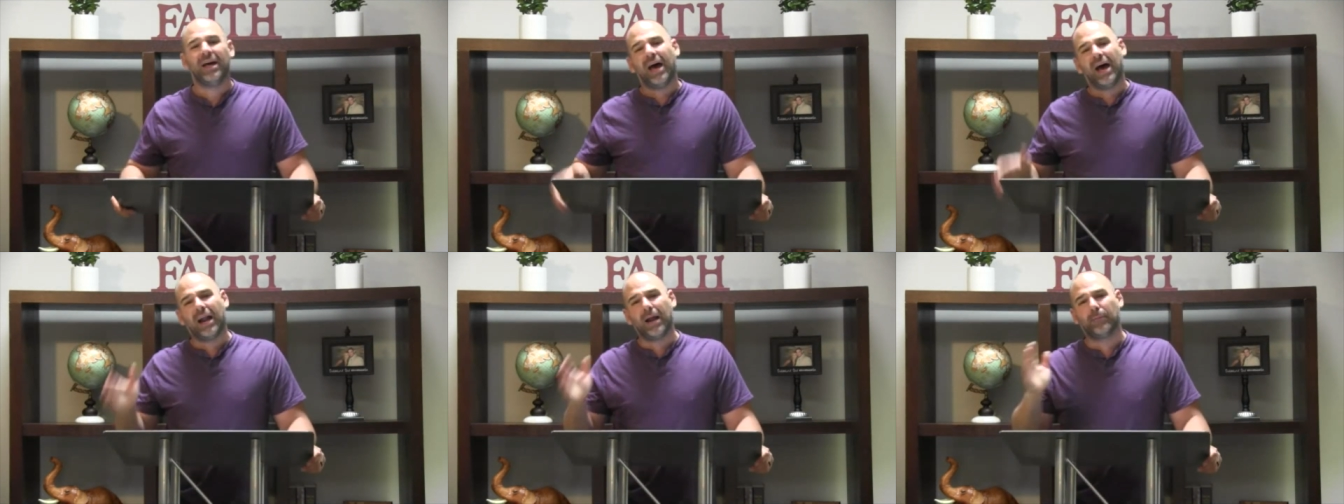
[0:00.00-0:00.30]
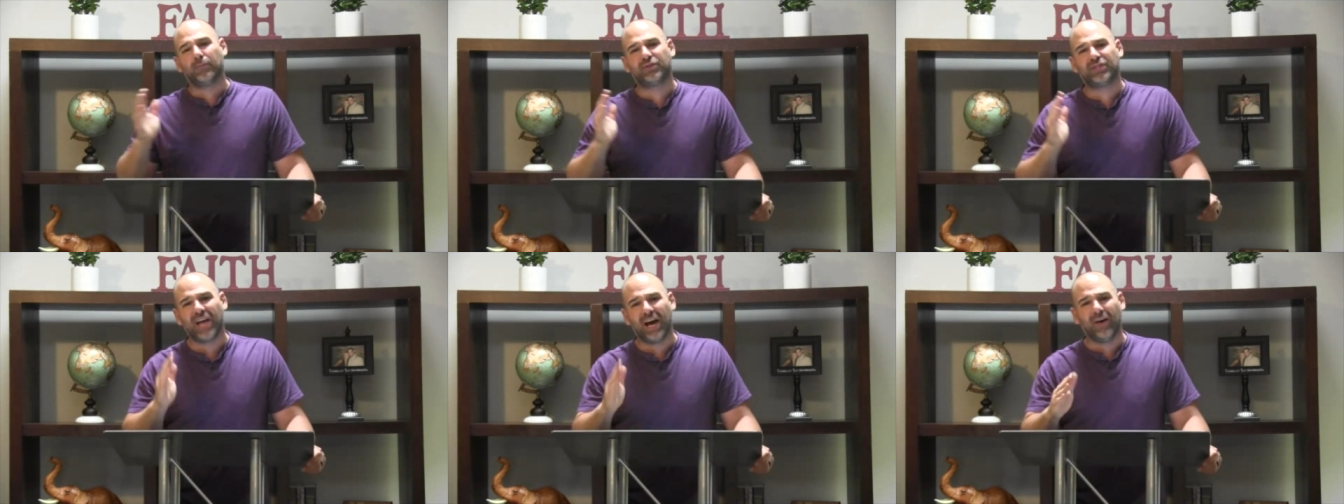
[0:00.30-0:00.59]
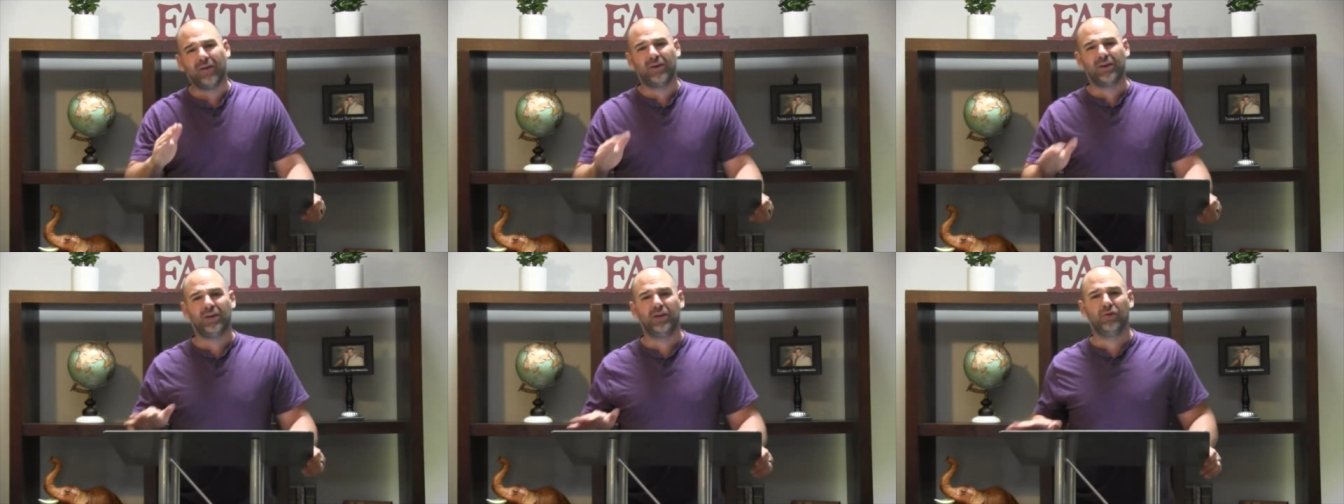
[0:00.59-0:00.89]
And I'm
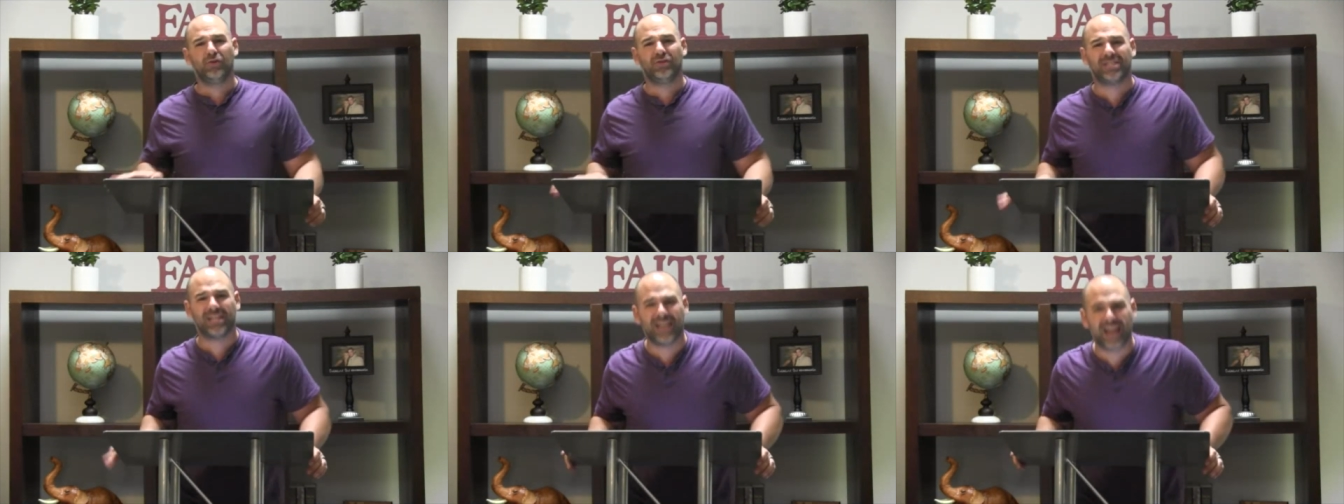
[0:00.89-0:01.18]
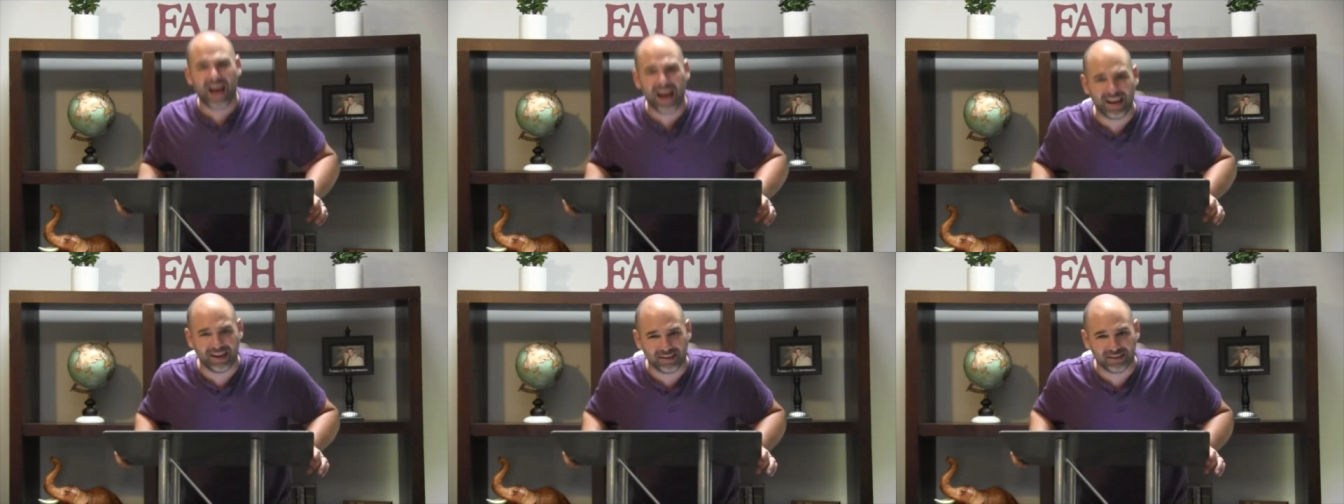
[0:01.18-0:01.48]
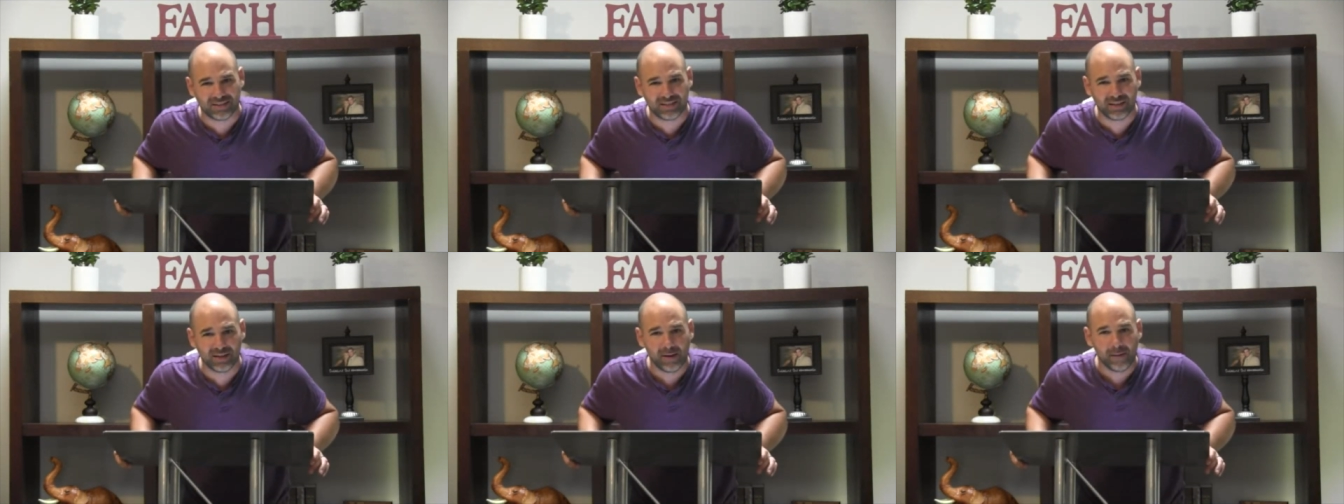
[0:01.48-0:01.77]
telling you tonight
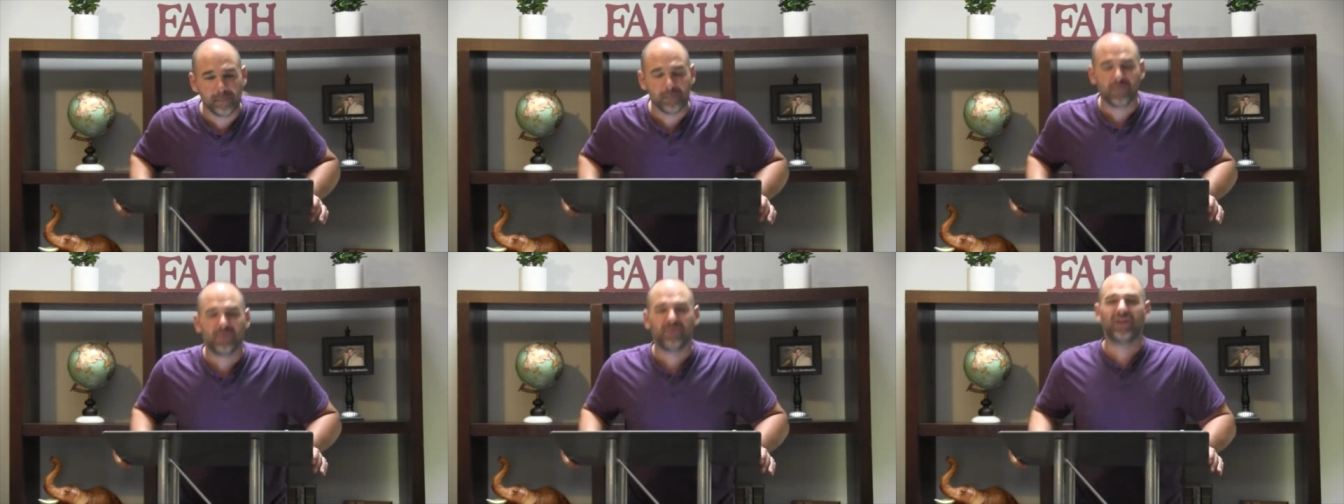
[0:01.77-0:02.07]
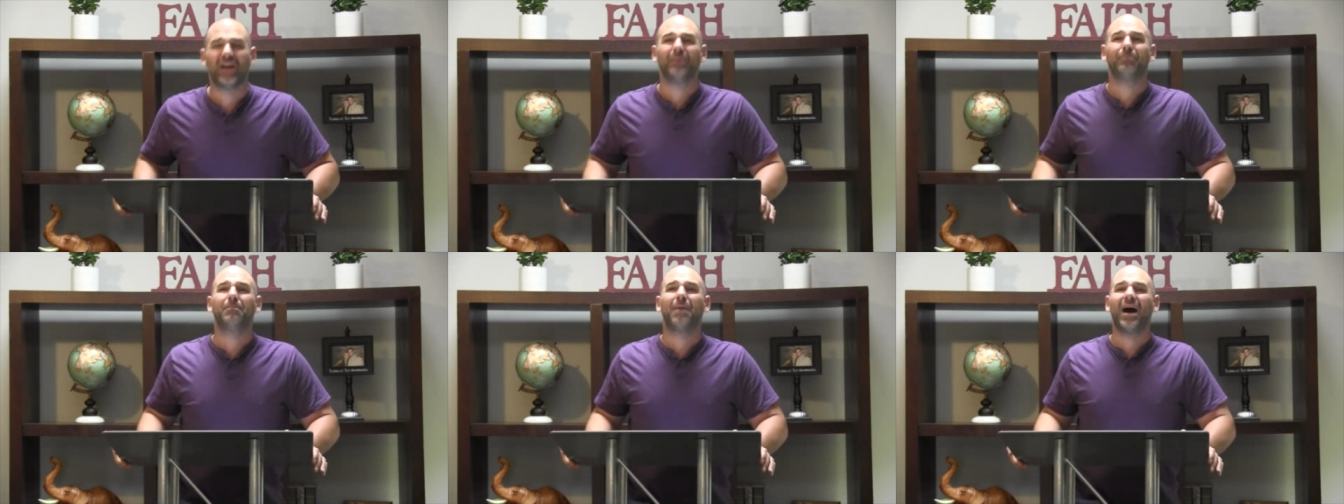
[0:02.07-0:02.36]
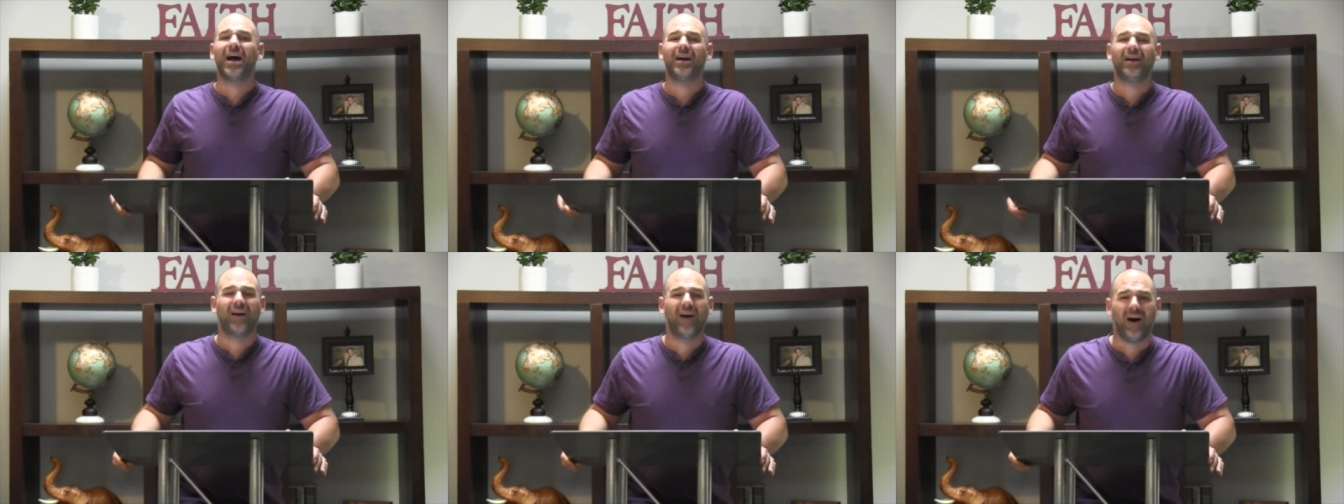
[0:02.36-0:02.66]
that
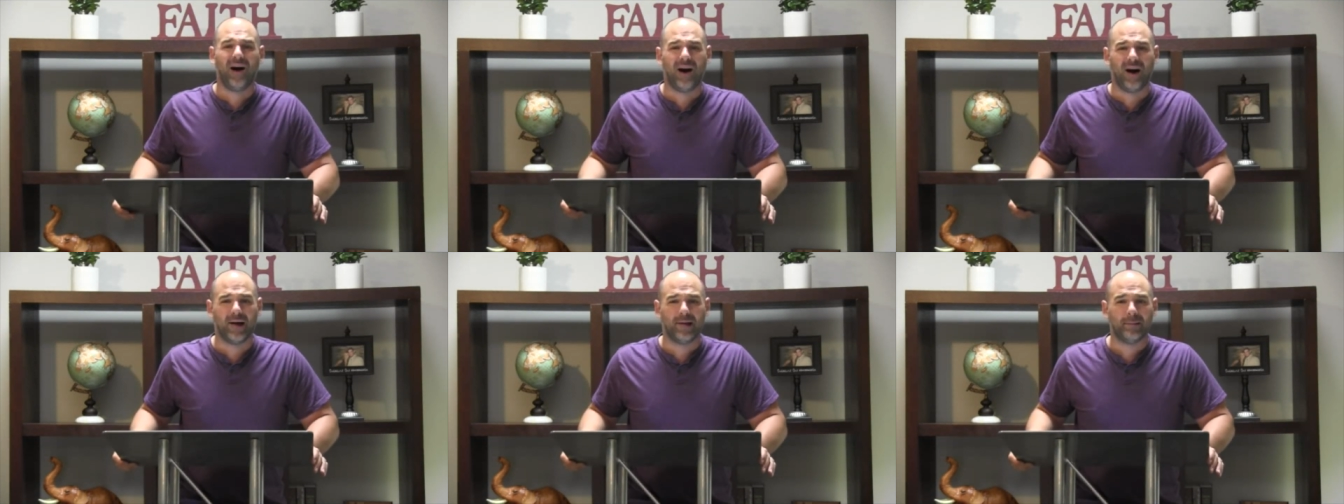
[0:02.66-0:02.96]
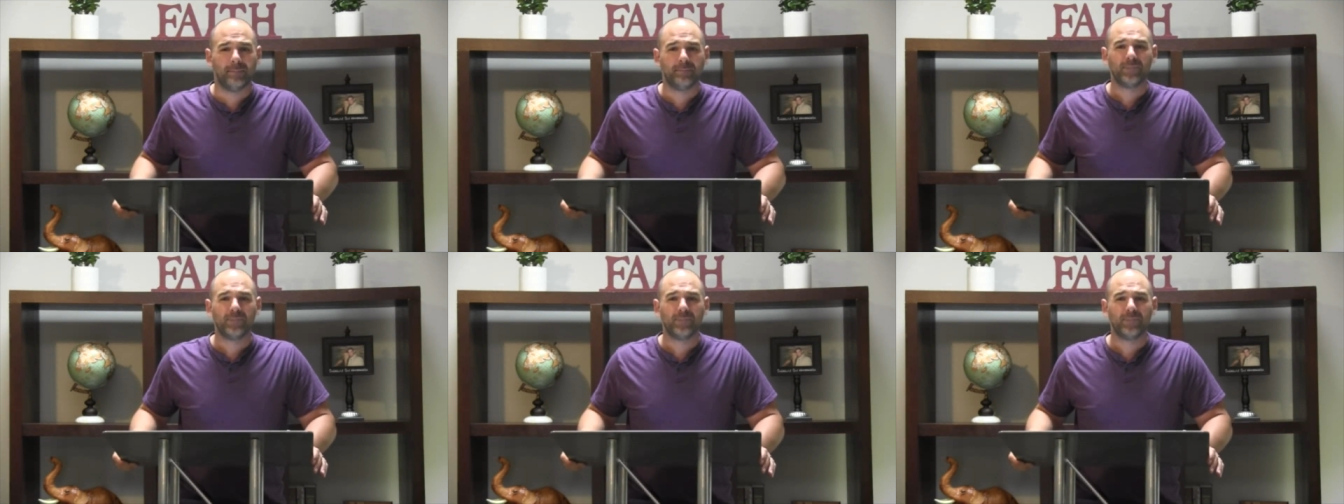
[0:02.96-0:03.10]
my God